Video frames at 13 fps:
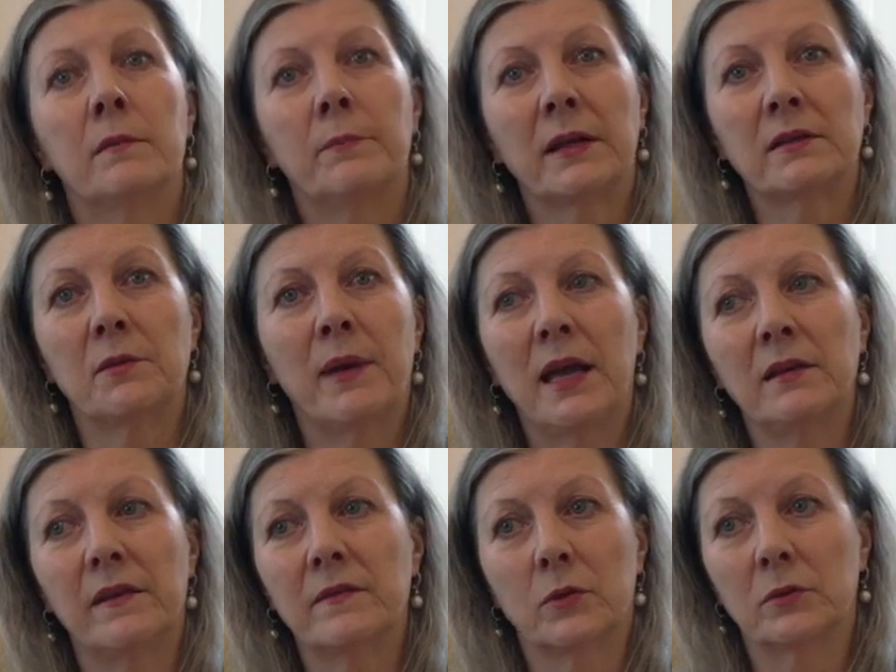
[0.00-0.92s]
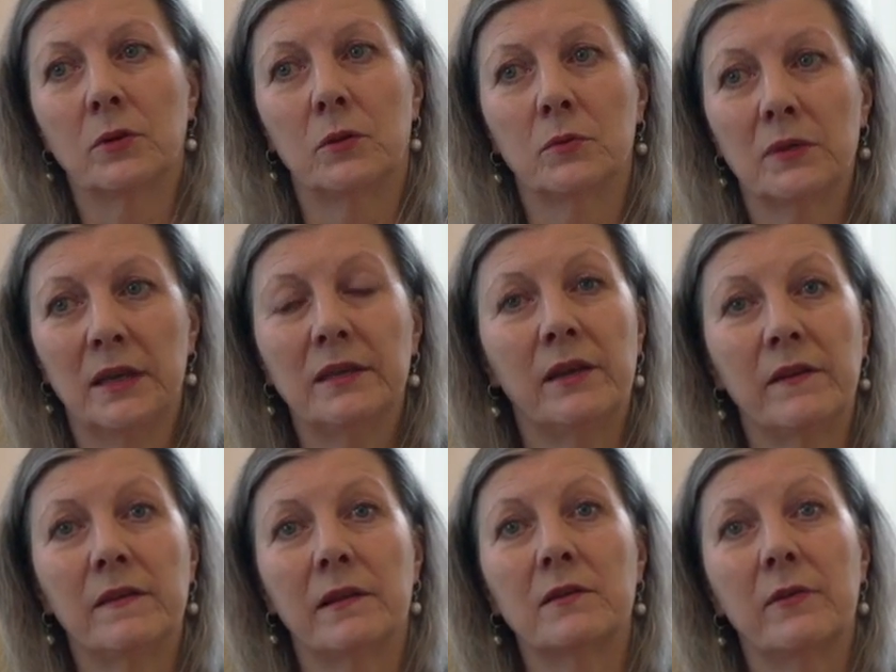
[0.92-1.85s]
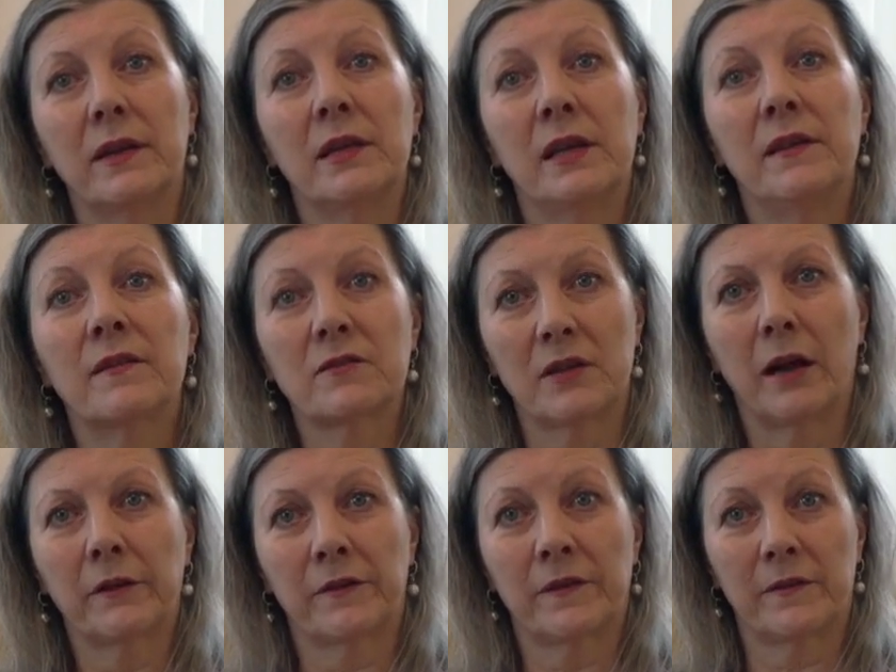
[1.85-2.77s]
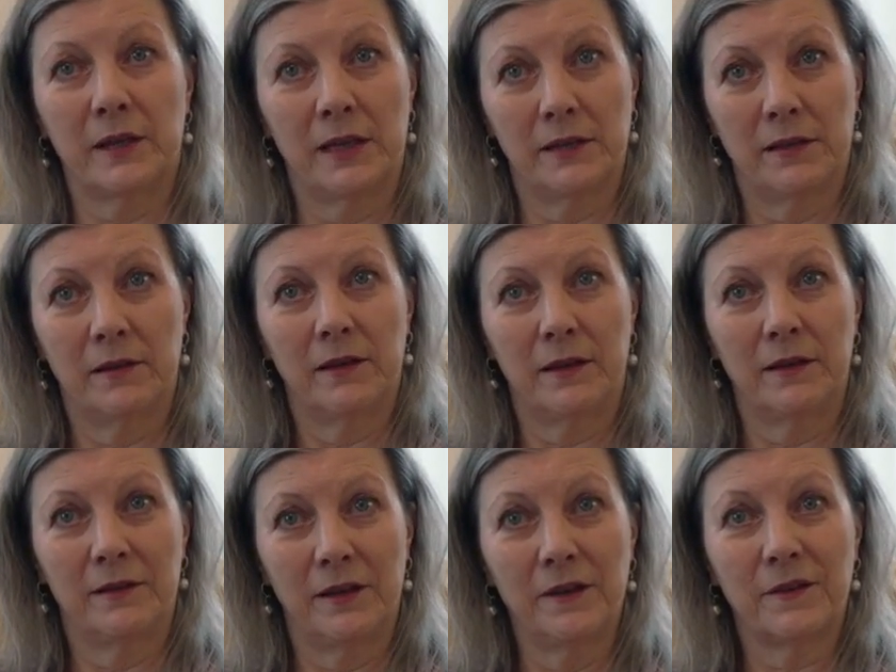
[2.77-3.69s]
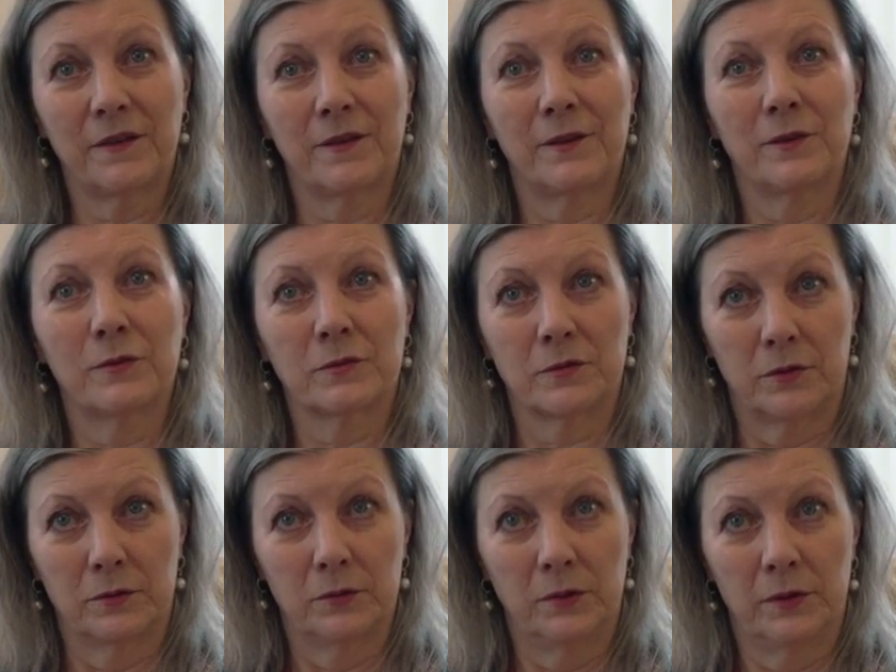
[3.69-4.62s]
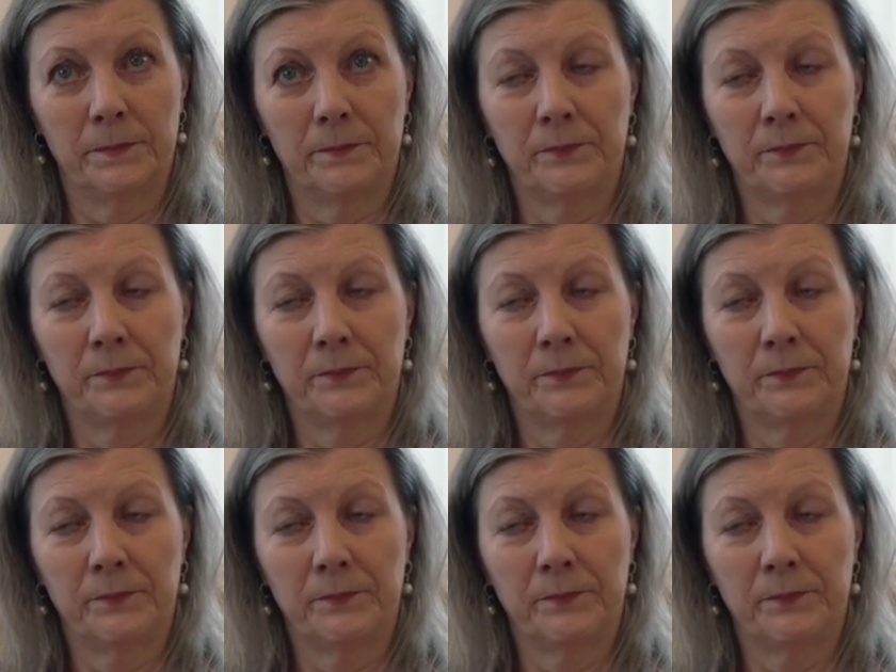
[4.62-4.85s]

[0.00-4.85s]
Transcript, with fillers: But a man is not only this, and when he stucks in this role